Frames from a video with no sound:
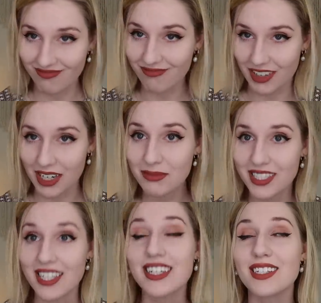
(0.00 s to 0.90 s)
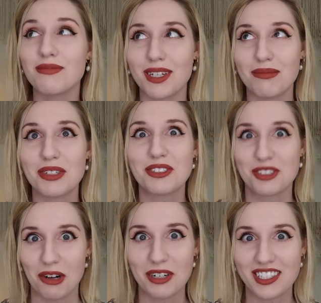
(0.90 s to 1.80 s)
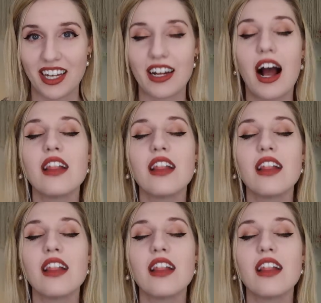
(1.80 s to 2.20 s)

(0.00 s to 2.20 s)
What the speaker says: what I'm seeing is making me so excited.